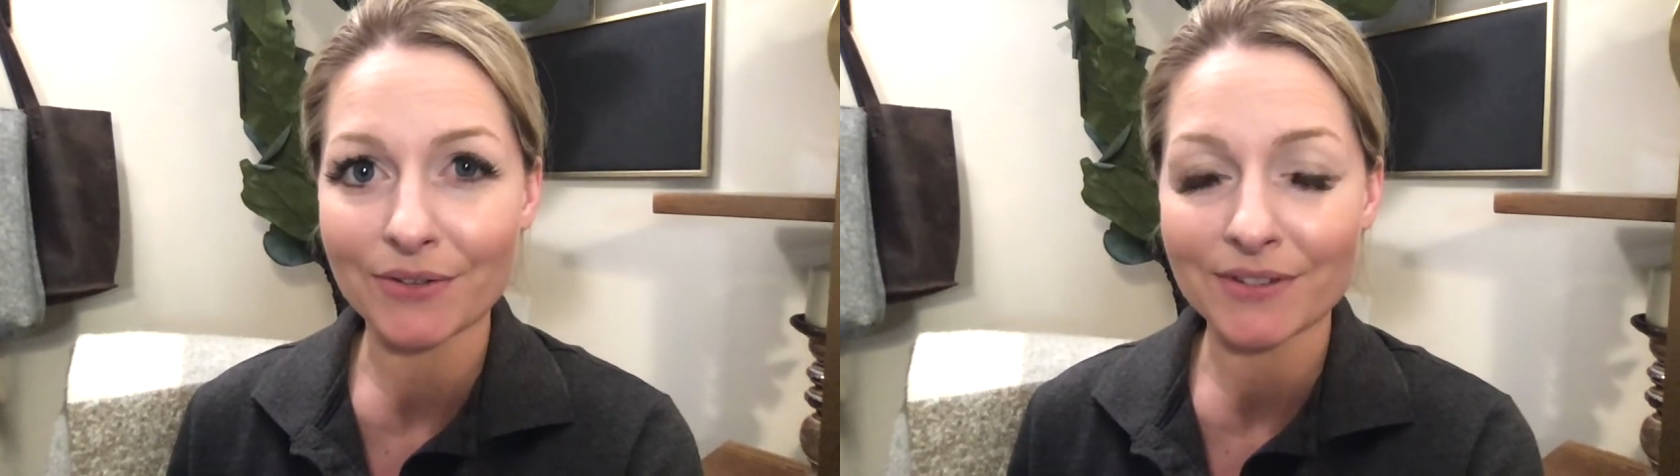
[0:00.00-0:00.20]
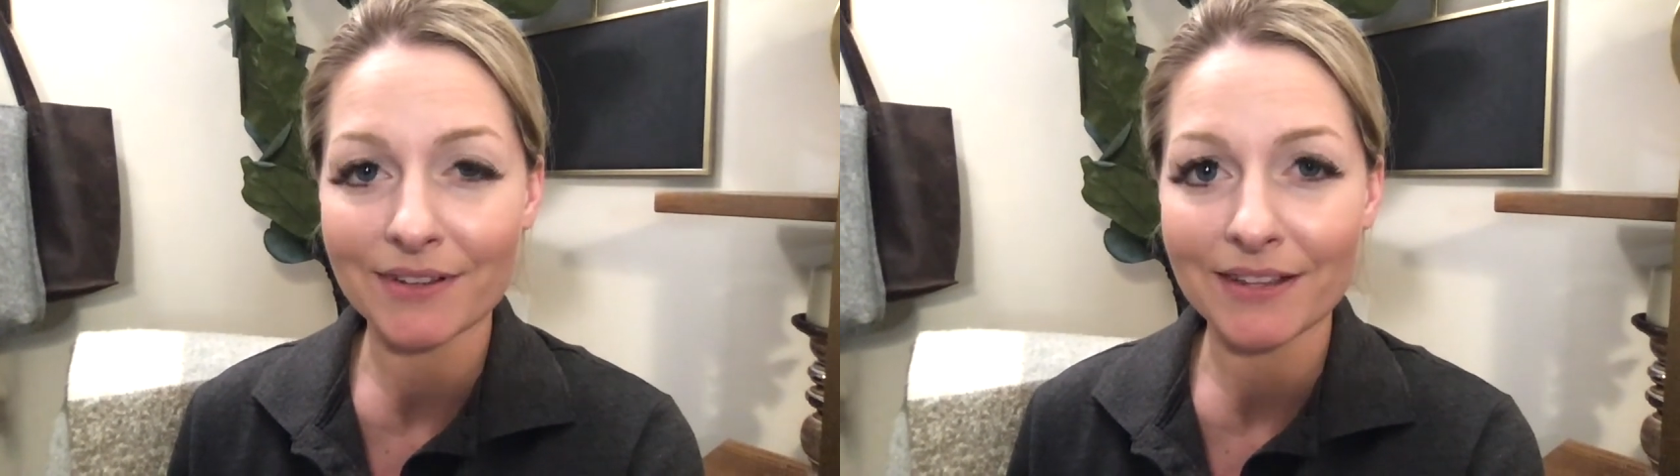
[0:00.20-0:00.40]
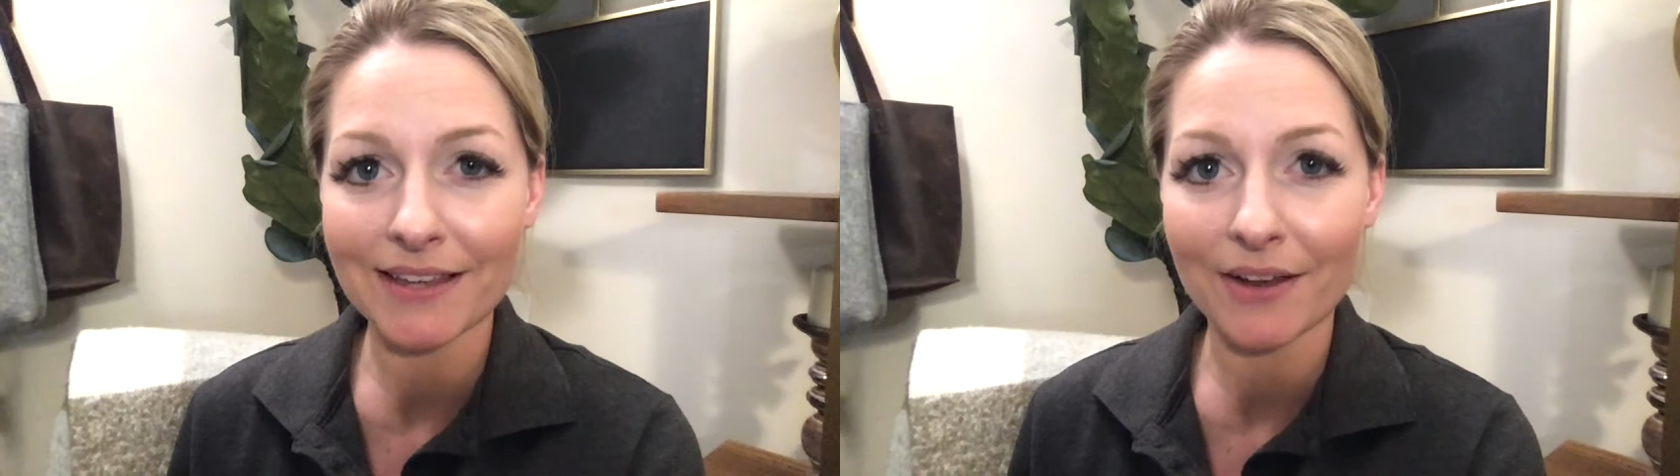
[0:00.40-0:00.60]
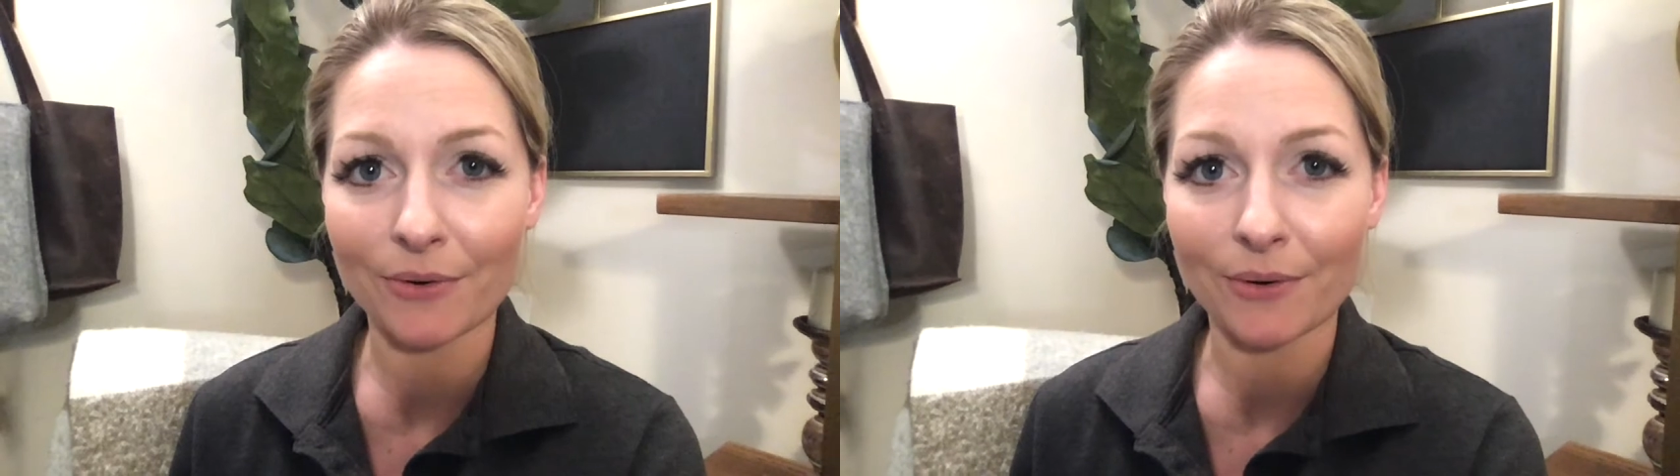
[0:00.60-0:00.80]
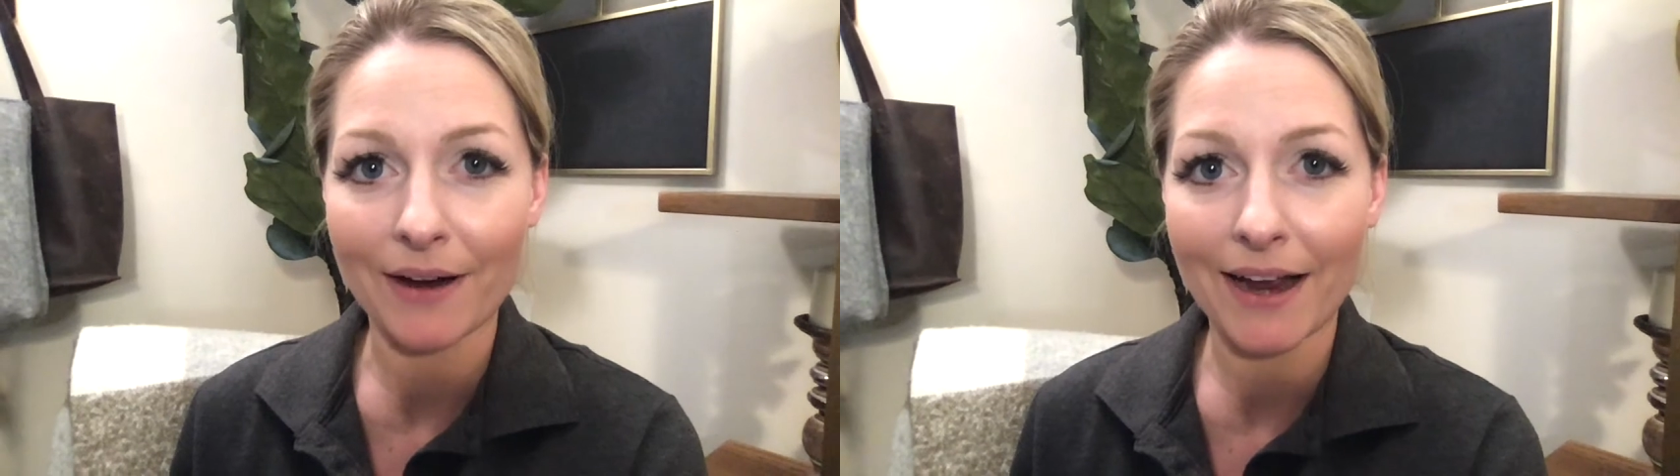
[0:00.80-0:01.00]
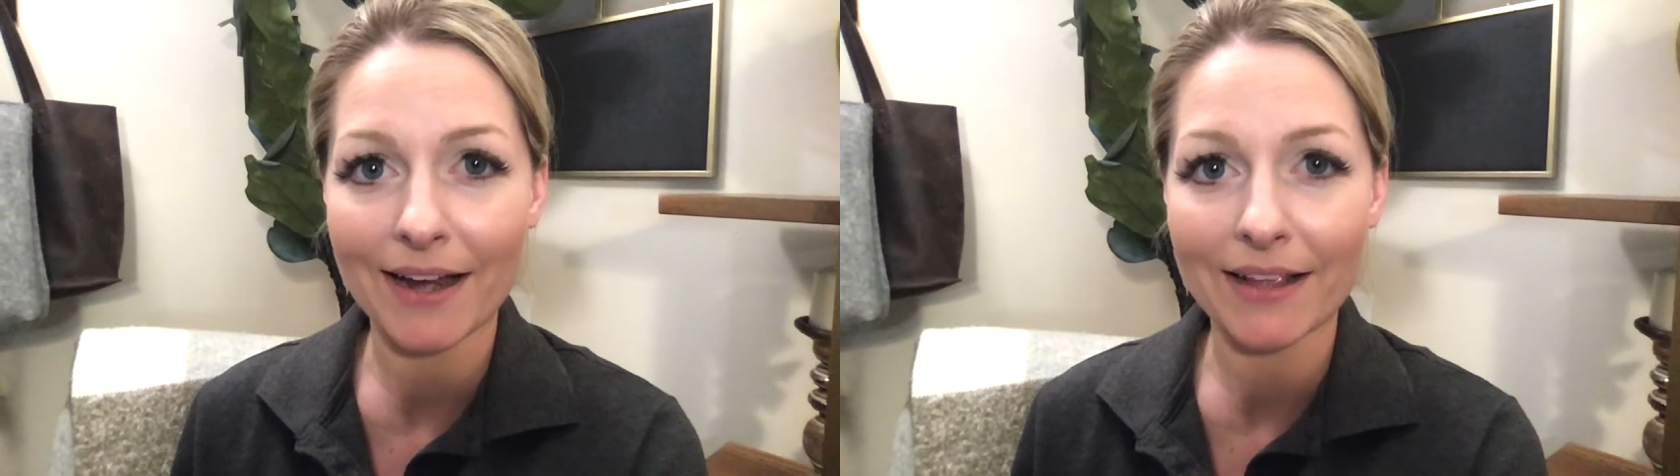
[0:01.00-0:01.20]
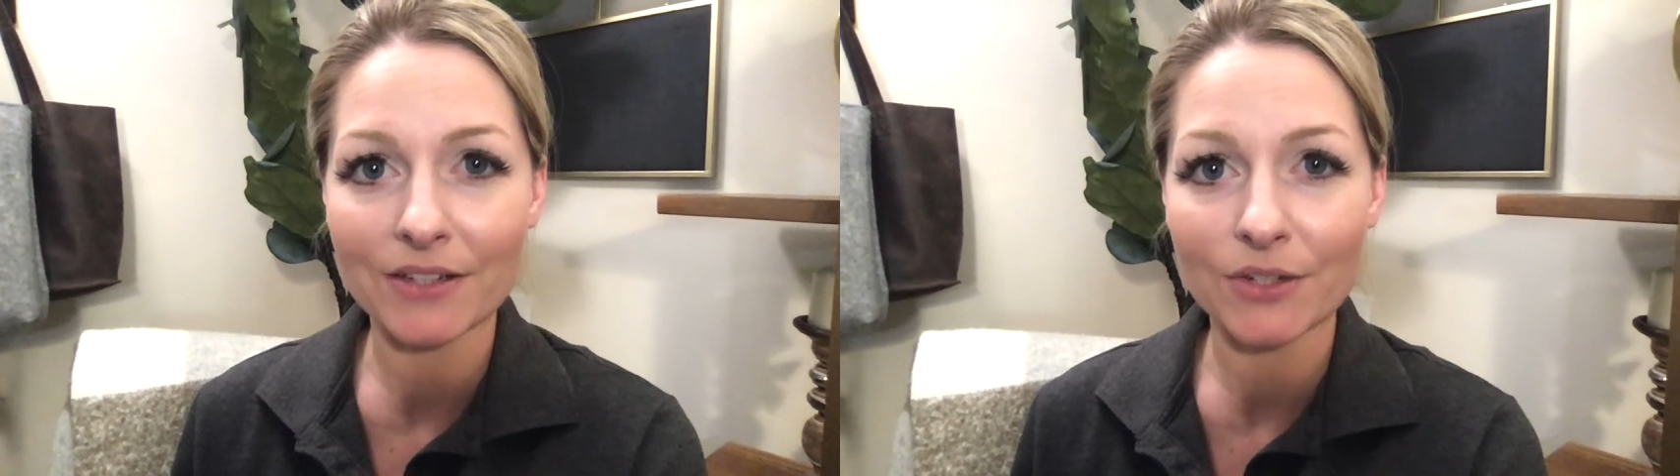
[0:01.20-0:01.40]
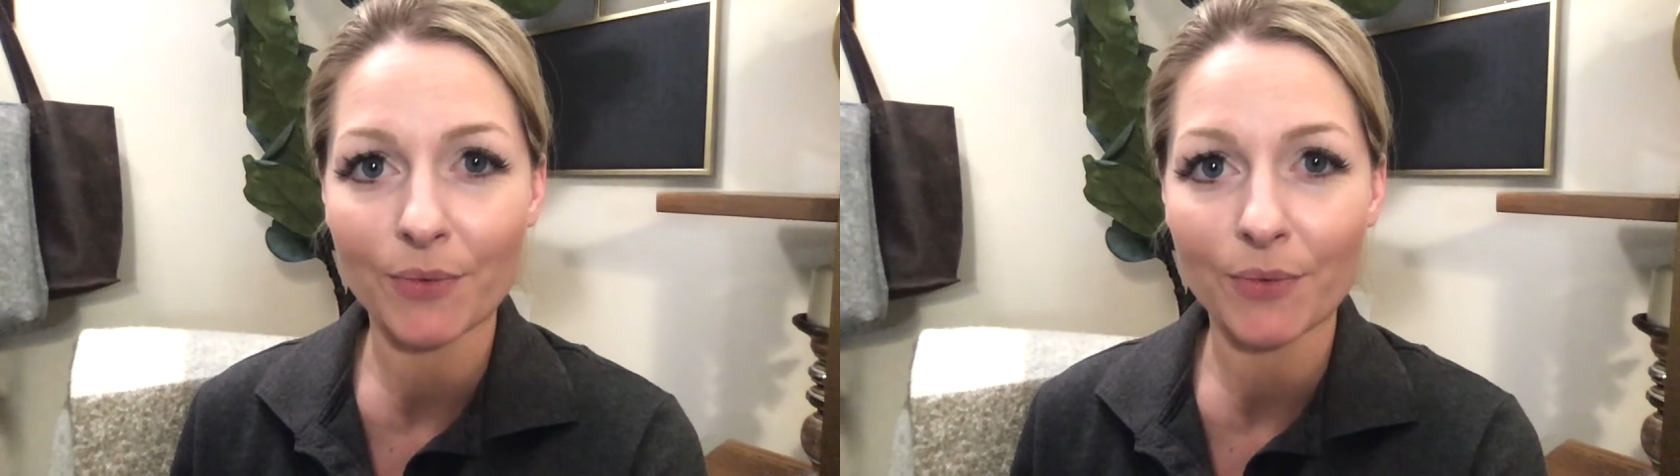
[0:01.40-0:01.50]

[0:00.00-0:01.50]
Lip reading: So let's get right into